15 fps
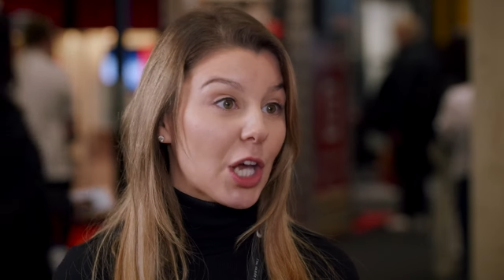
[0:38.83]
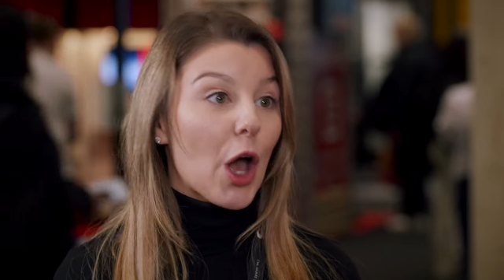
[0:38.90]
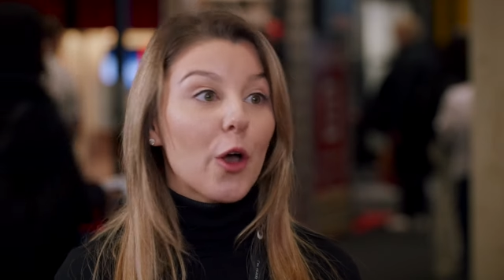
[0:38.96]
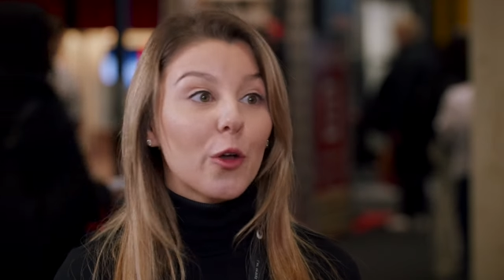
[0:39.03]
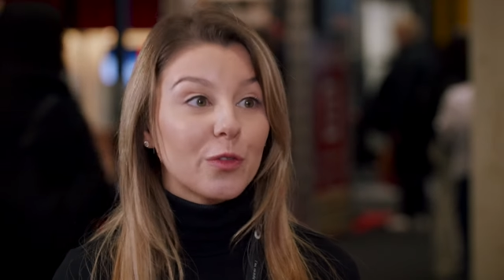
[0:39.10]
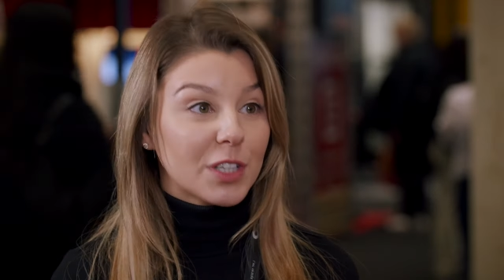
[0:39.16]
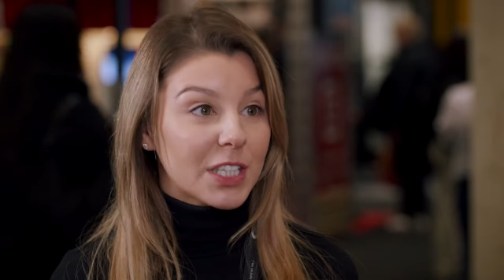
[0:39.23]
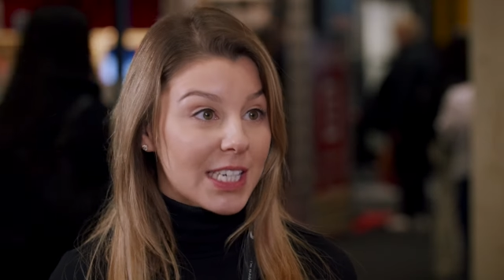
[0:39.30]

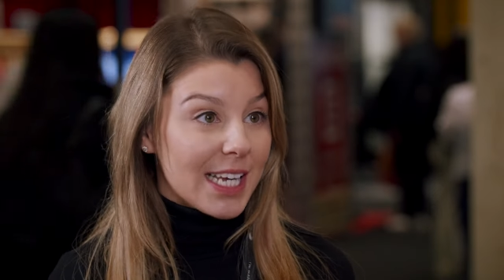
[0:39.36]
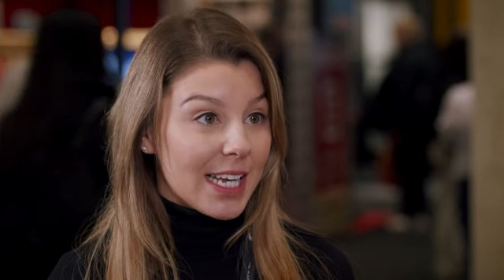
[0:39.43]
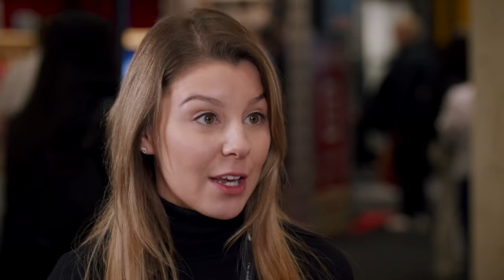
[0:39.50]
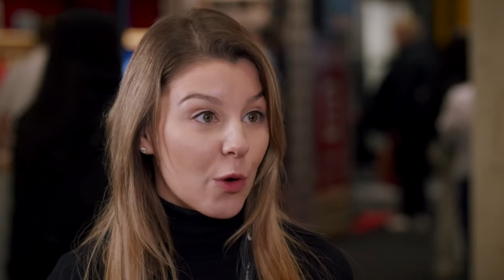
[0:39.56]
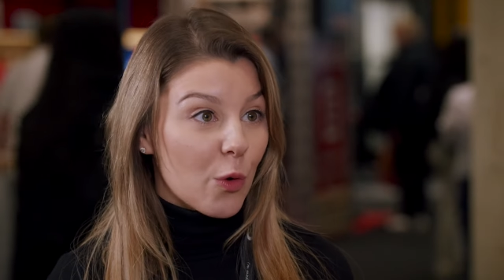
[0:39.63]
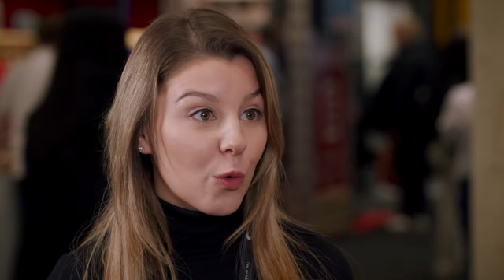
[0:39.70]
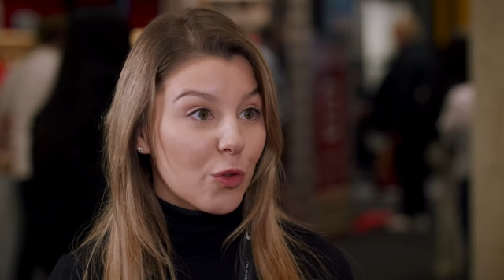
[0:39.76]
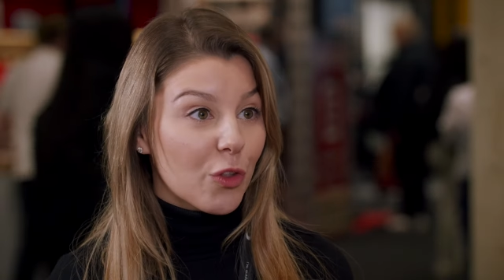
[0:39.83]
to
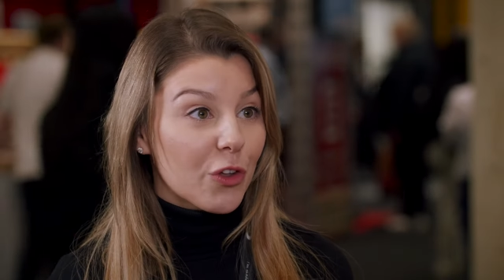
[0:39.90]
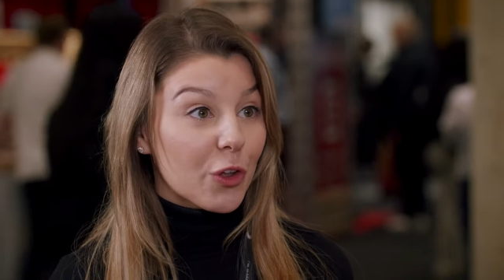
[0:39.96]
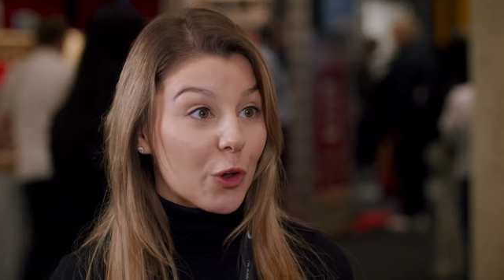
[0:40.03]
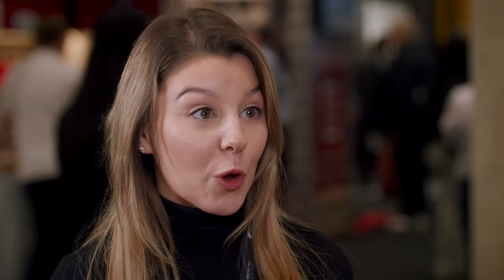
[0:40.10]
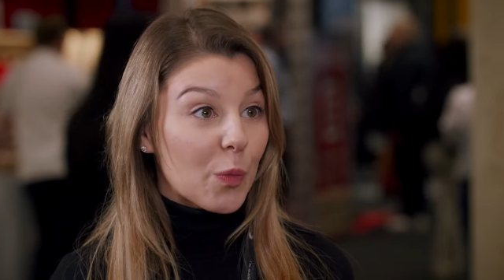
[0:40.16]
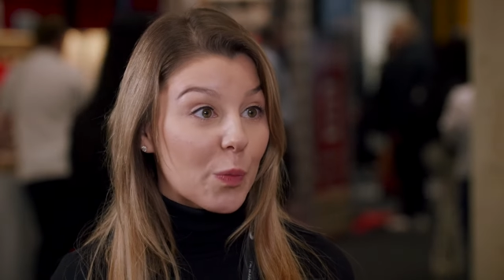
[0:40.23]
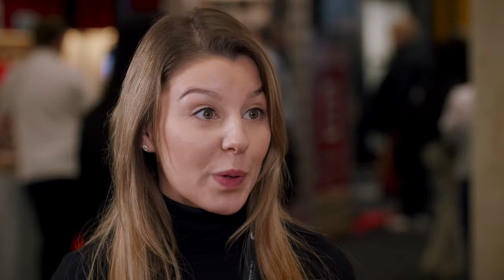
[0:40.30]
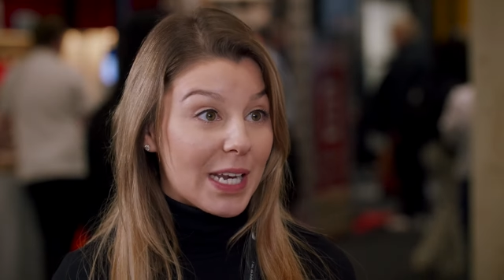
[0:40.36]
oversee all the other
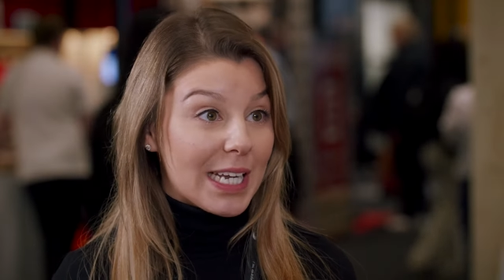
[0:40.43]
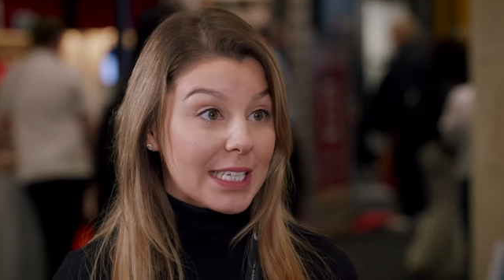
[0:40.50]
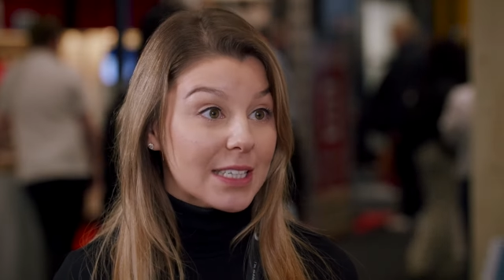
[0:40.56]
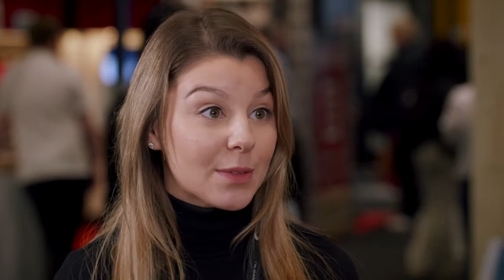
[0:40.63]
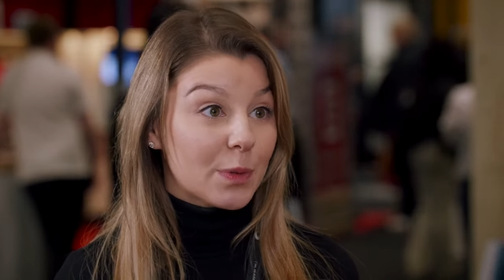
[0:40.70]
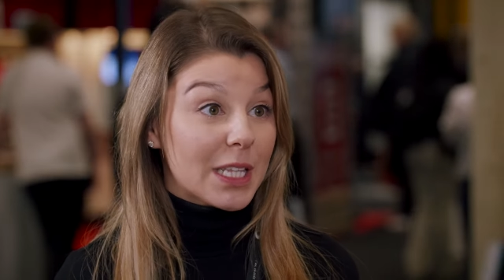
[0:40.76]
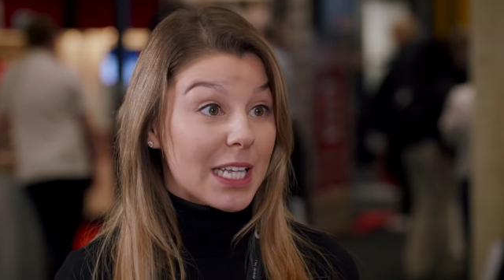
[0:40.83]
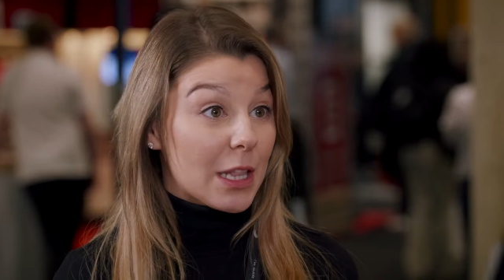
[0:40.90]

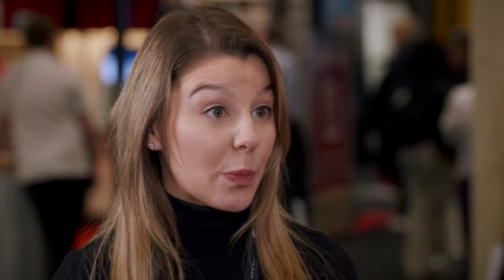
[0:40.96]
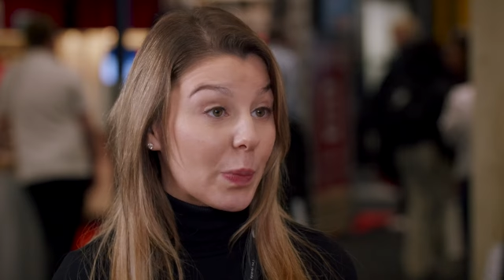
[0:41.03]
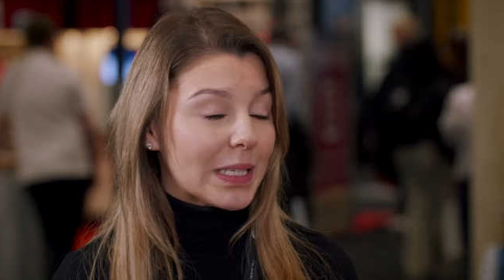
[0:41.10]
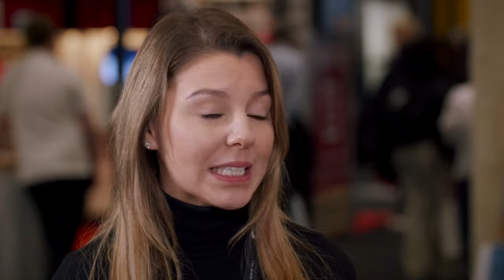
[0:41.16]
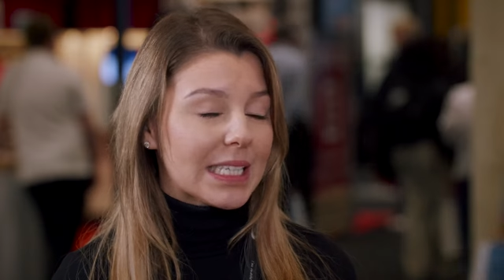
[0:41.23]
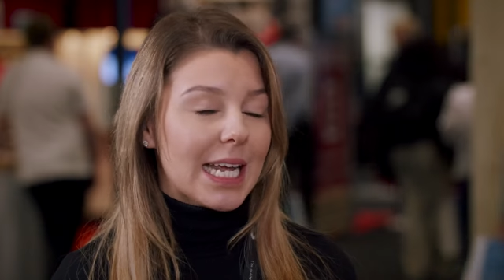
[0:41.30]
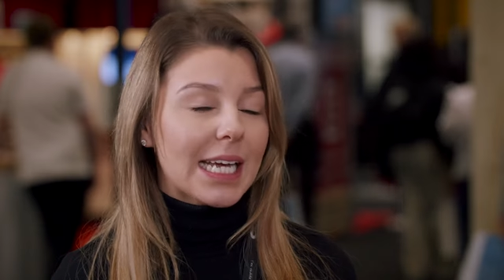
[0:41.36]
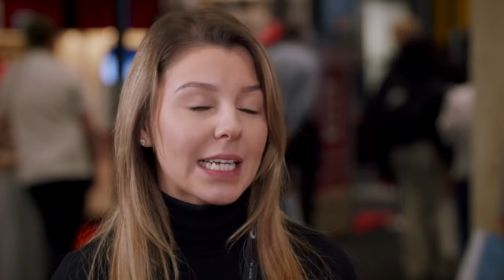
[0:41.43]
companies within the
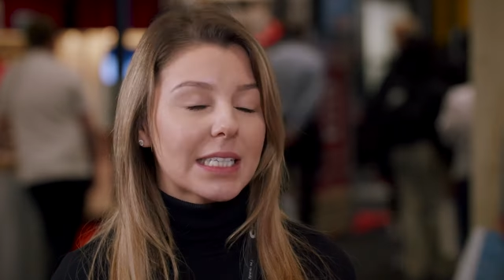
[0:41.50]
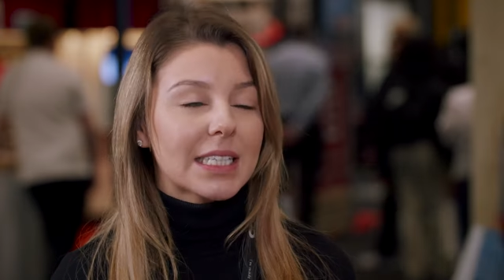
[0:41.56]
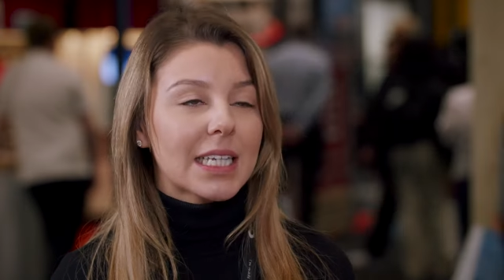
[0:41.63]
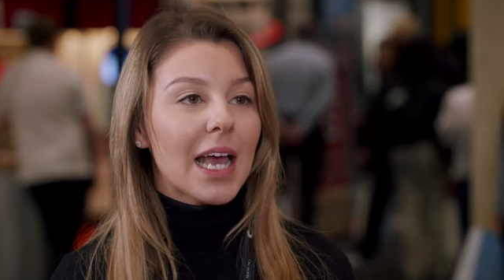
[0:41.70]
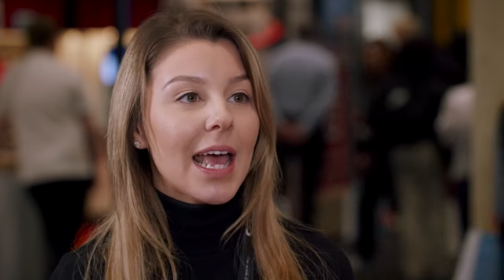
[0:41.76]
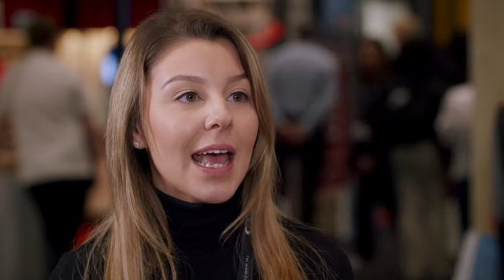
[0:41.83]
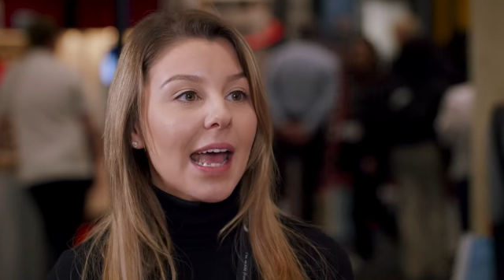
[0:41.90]
business